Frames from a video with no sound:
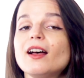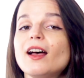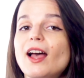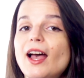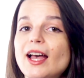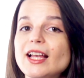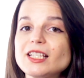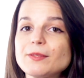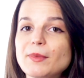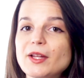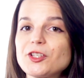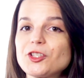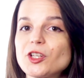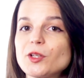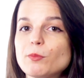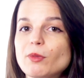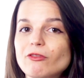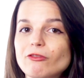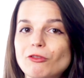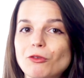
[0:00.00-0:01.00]
As
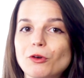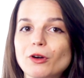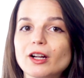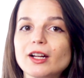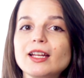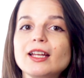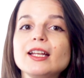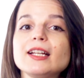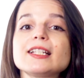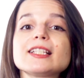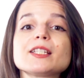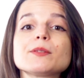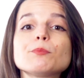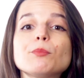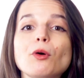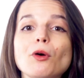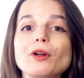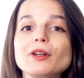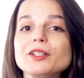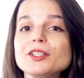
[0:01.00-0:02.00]
mentioned before, it's
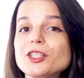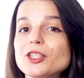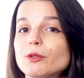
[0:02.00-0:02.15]
important